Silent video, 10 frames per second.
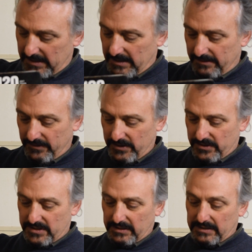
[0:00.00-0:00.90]
I've
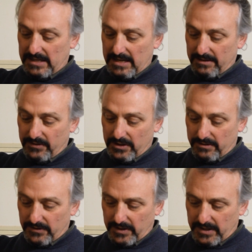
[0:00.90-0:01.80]
used a lot of it
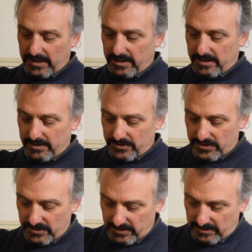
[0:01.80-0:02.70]
over the years.